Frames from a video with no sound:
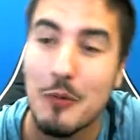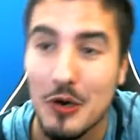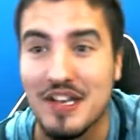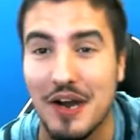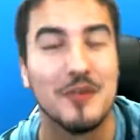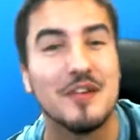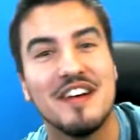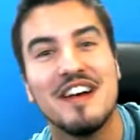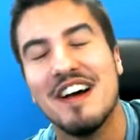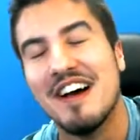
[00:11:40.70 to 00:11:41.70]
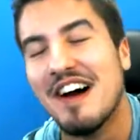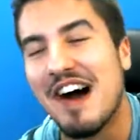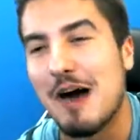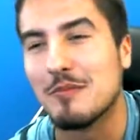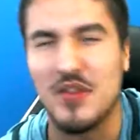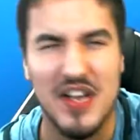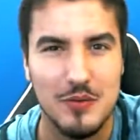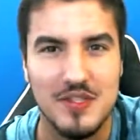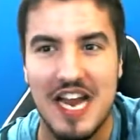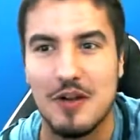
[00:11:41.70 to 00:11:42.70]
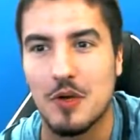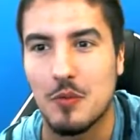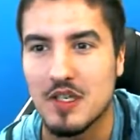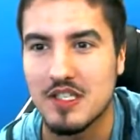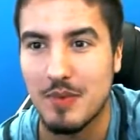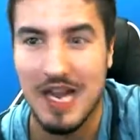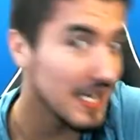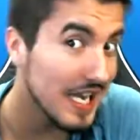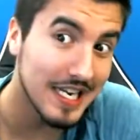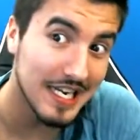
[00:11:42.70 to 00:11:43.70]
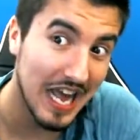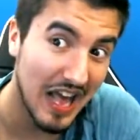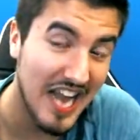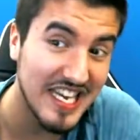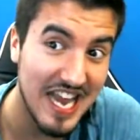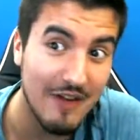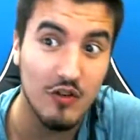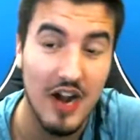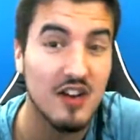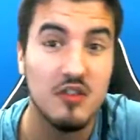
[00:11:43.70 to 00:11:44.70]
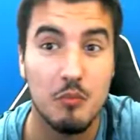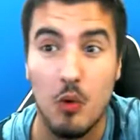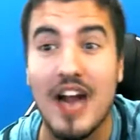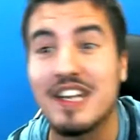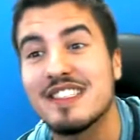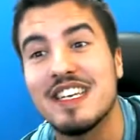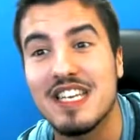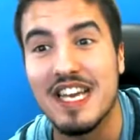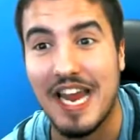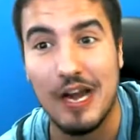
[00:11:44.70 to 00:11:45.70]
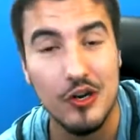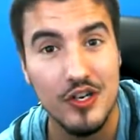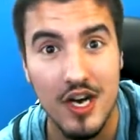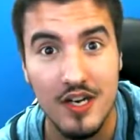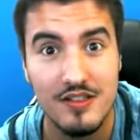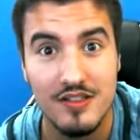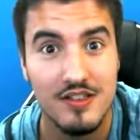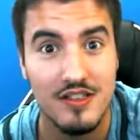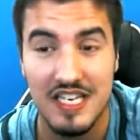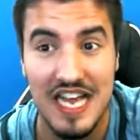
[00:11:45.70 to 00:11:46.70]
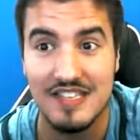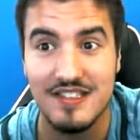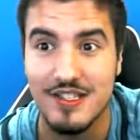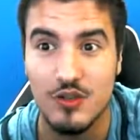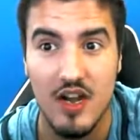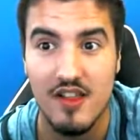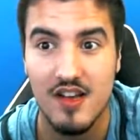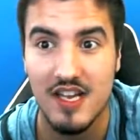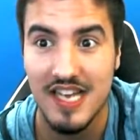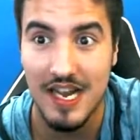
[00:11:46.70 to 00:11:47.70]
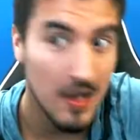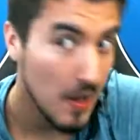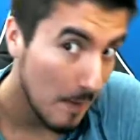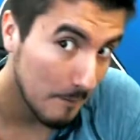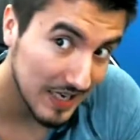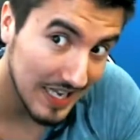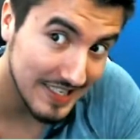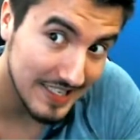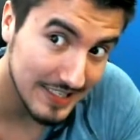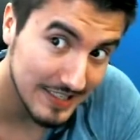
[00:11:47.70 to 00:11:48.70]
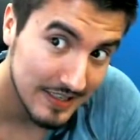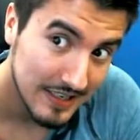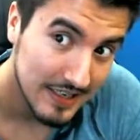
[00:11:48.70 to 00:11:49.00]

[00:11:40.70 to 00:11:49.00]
it worked out um, so that was kind of what it was but i like it I, I never i don't practice any like hair cutting classes or anything like that but i did it